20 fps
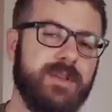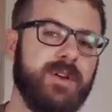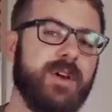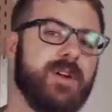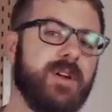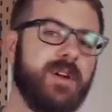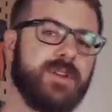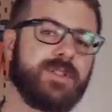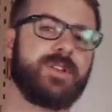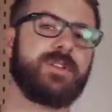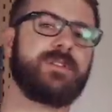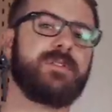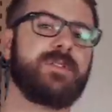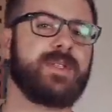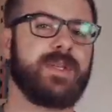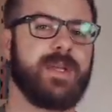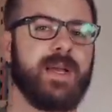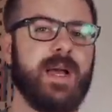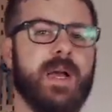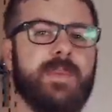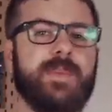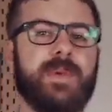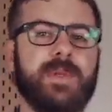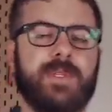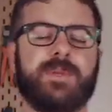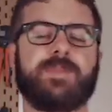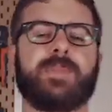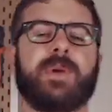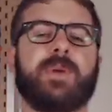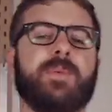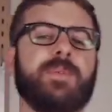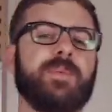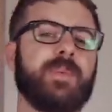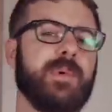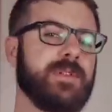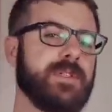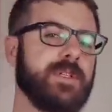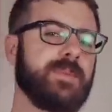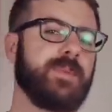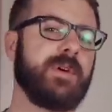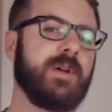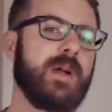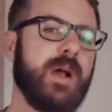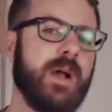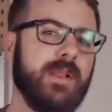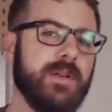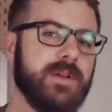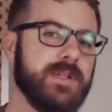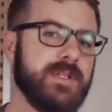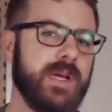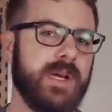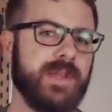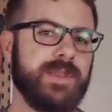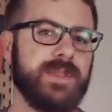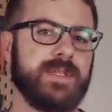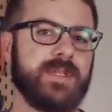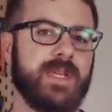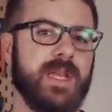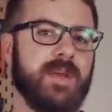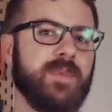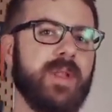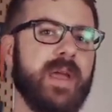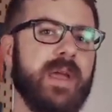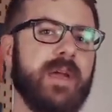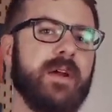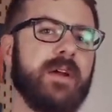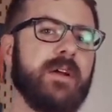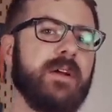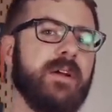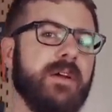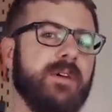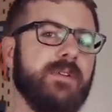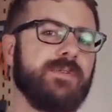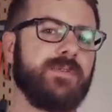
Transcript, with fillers: You can also use Z-hopping to print with multiple colors on the same layer.